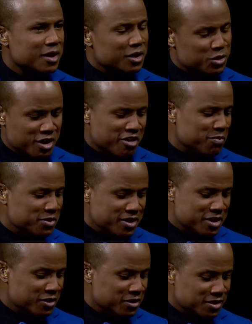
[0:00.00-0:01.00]
you have
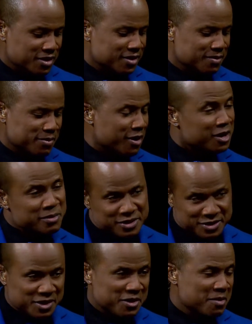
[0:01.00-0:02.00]
peak years as a
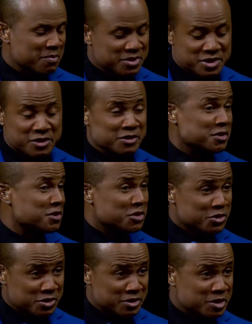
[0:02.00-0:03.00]
parliamentarian and peak years as a
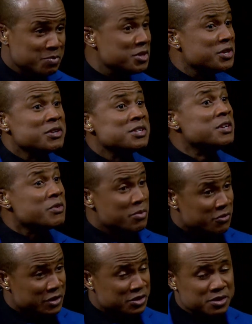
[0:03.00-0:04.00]
journalist, peak years in every
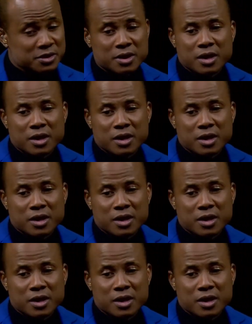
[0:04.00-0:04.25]
profession.